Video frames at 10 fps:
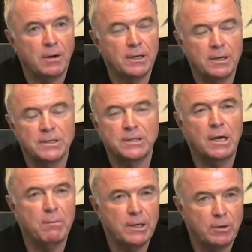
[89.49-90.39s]
I go to
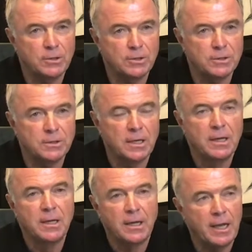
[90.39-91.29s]
so many auctions,
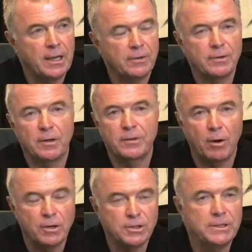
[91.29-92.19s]
and
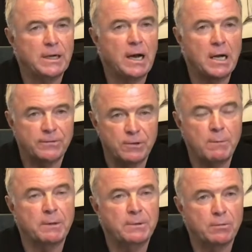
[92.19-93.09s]
the auctioneer asks for an
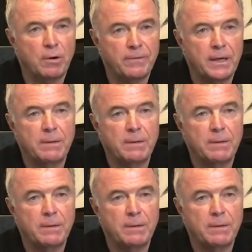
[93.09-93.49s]
opening bid or offer,